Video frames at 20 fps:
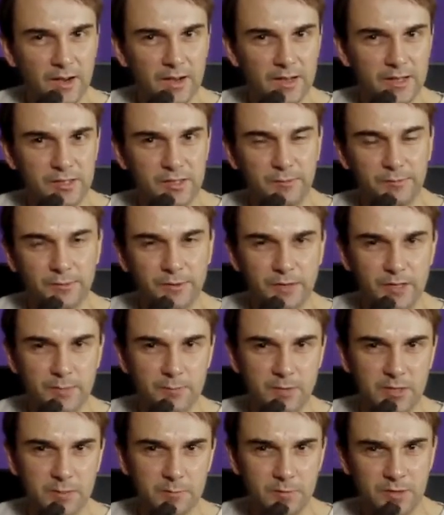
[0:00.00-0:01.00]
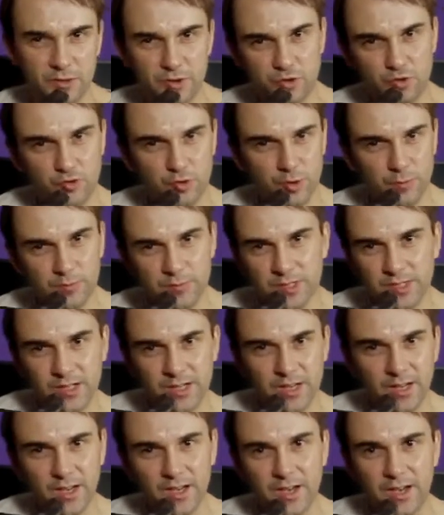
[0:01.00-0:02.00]
is the first beat being strummed
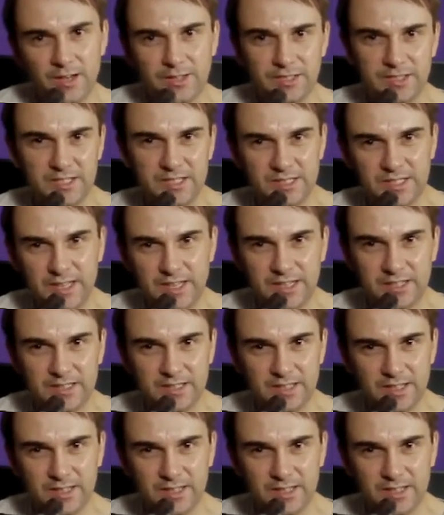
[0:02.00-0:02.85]
and sustained,